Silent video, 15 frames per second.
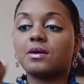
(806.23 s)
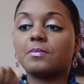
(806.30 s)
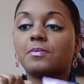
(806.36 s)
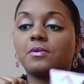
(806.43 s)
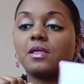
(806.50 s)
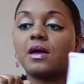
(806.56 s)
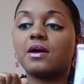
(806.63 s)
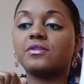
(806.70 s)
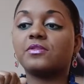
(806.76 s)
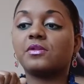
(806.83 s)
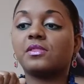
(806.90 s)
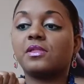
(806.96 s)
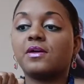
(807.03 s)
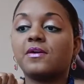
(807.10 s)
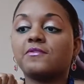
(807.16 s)
Apply the
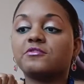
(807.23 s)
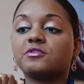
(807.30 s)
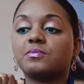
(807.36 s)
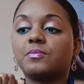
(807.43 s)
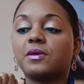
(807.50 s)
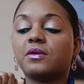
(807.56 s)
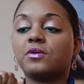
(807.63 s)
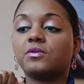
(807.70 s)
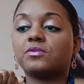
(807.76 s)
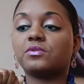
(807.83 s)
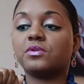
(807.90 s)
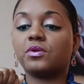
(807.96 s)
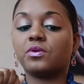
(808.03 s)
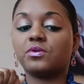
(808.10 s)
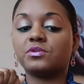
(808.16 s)
Love Spell
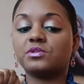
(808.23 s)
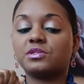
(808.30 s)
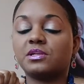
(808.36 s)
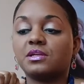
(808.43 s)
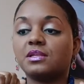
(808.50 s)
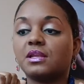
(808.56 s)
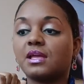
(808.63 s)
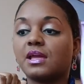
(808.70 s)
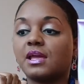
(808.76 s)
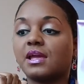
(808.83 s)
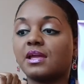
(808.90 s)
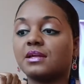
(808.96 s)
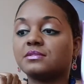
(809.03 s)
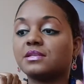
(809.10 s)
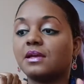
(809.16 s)
nourishing
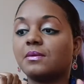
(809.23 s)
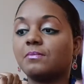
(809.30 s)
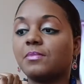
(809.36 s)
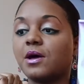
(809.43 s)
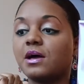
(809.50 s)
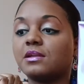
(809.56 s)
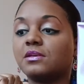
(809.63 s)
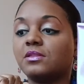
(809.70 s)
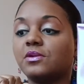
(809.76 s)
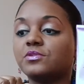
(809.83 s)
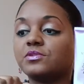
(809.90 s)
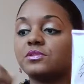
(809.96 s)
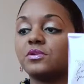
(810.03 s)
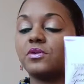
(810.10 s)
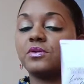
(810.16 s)
hand and body
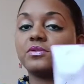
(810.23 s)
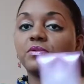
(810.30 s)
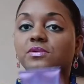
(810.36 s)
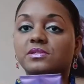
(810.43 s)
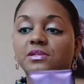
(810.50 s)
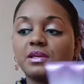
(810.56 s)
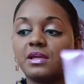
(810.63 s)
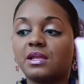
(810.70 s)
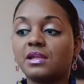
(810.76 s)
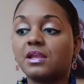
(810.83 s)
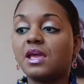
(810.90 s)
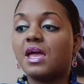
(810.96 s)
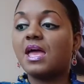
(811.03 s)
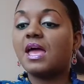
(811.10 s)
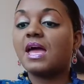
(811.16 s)
lotion on your skin
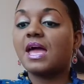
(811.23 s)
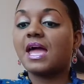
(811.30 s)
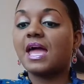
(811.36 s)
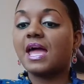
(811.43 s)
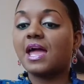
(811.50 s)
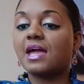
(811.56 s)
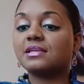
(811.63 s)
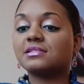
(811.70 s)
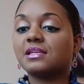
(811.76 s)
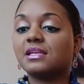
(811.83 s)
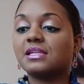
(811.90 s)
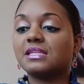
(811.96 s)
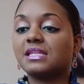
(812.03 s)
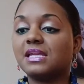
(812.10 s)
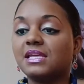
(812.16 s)
as
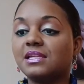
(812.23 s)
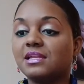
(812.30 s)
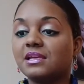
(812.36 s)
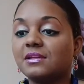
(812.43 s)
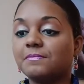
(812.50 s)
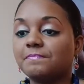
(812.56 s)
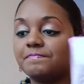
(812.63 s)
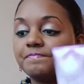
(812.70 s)
needed.